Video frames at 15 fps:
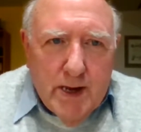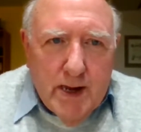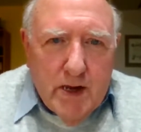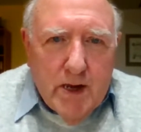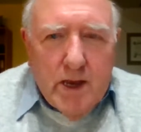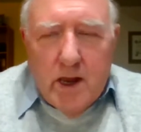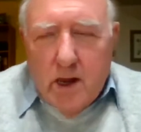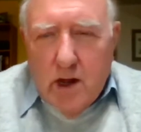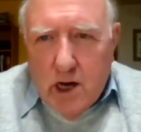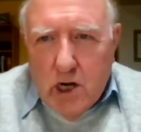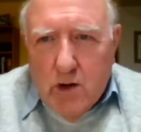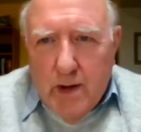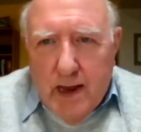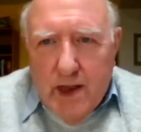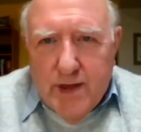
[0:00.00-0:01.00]
It doesn't
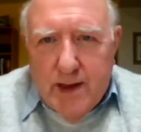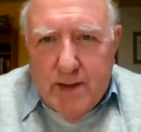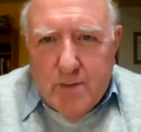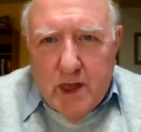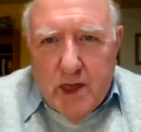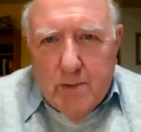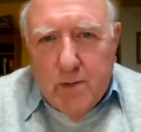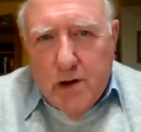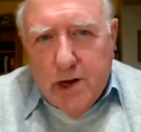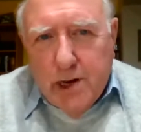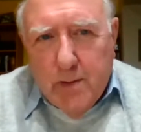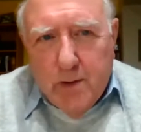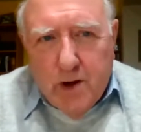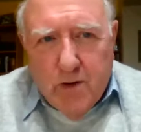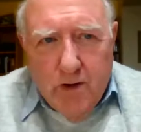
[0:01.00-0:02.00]
cost you anything, but the more
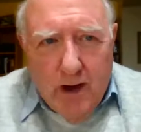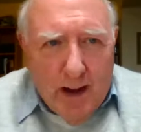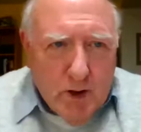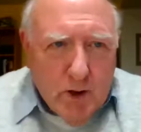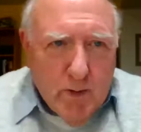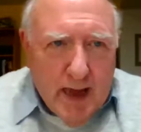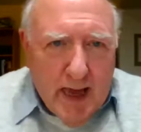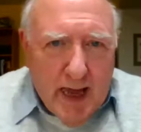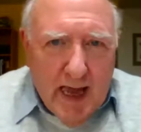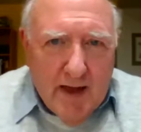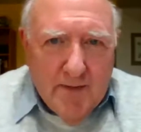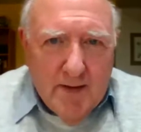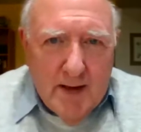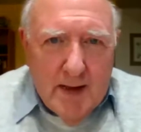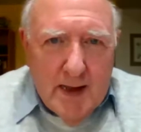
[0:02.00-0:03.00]
subscribers we
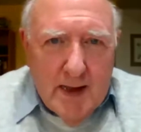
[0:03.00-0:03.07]
have,